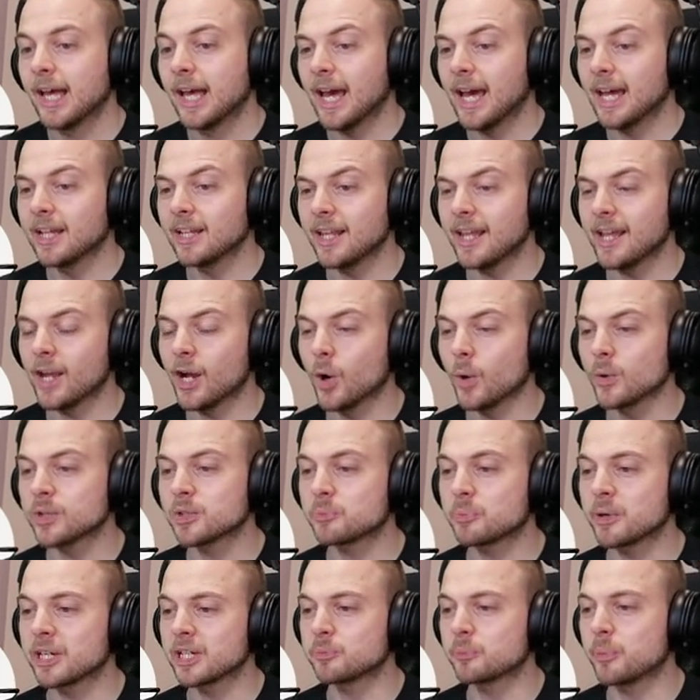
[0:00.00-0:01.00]
And Lee always
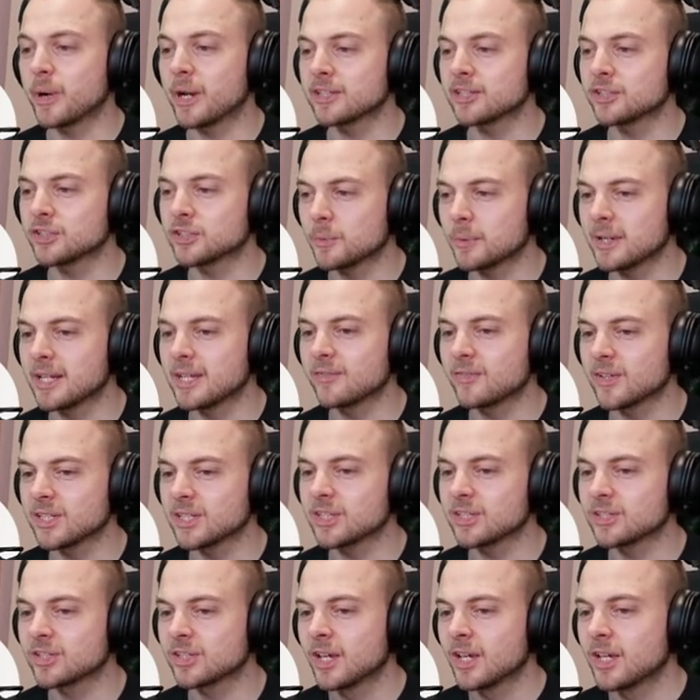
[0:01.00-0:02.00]
brings presents when he
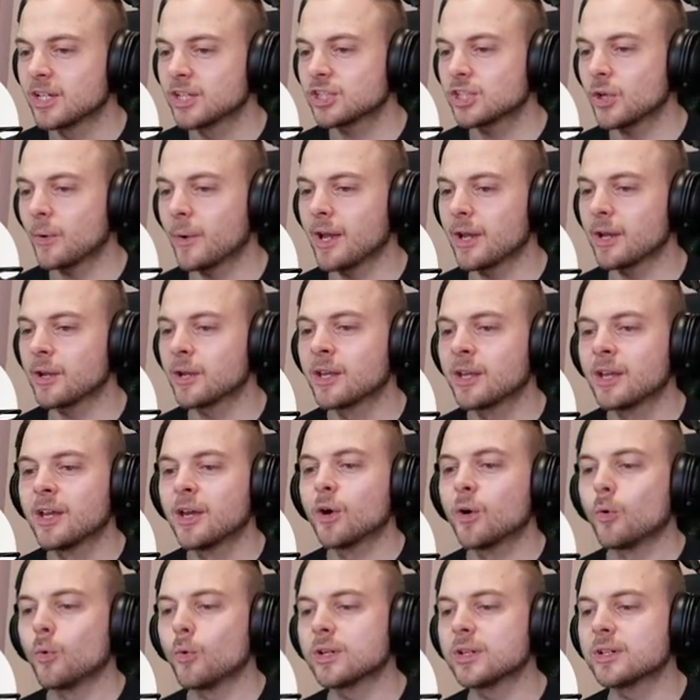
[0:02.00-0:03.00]
visits, so I
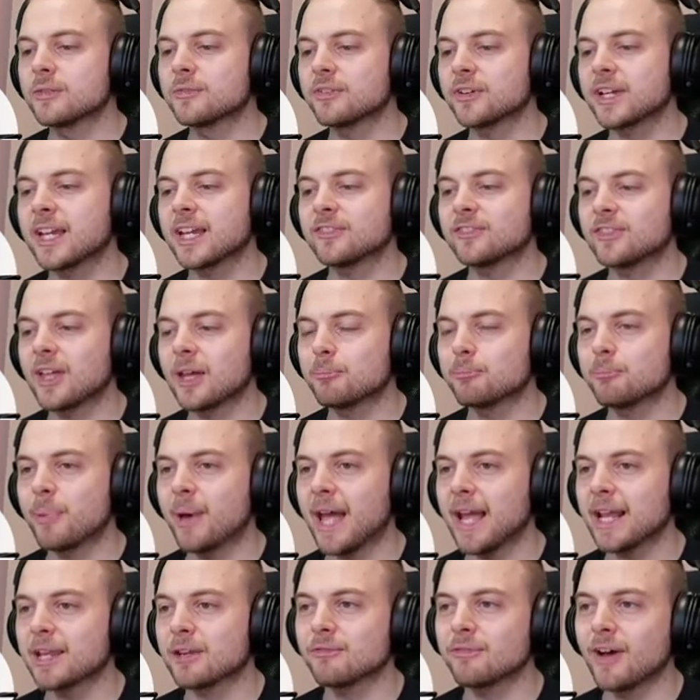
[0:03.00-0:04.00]
wouldn't forget that
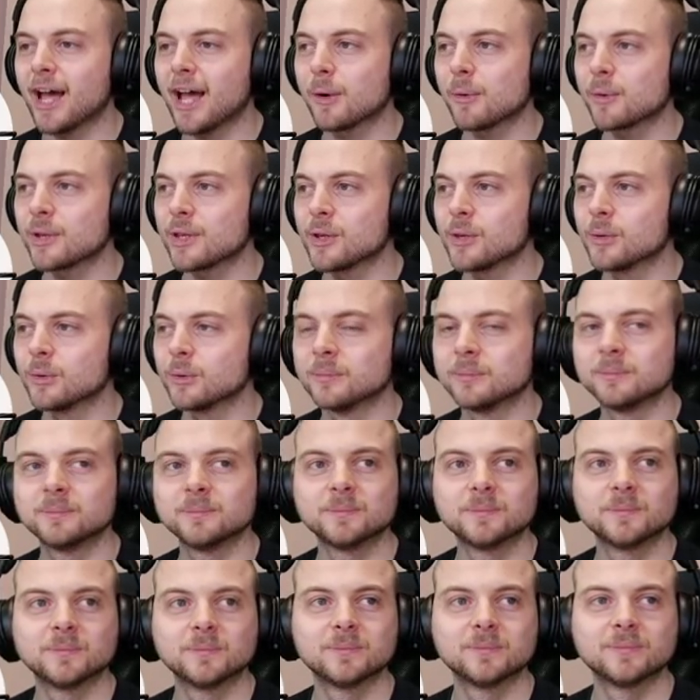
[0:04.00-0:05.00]
bag if I were you.
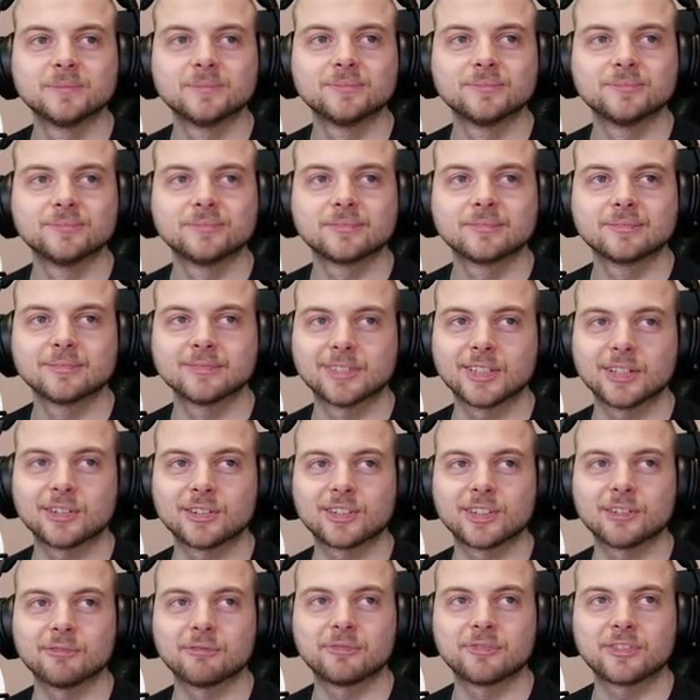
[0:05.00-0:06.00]
The,
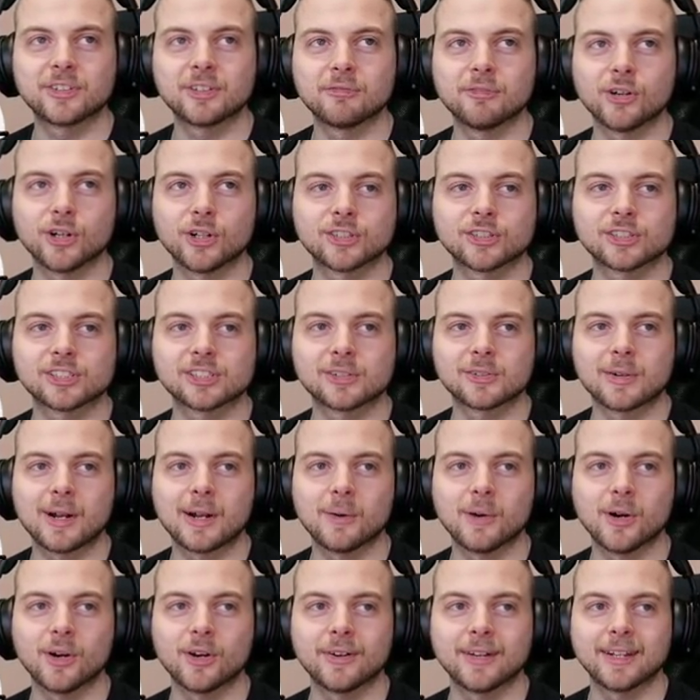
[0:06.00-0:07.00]
the, the voices are out
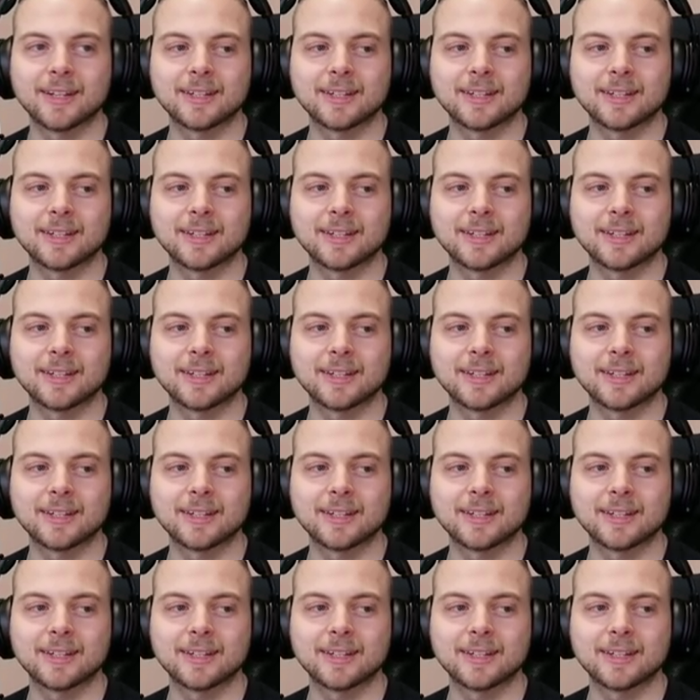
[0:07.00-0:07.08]
already.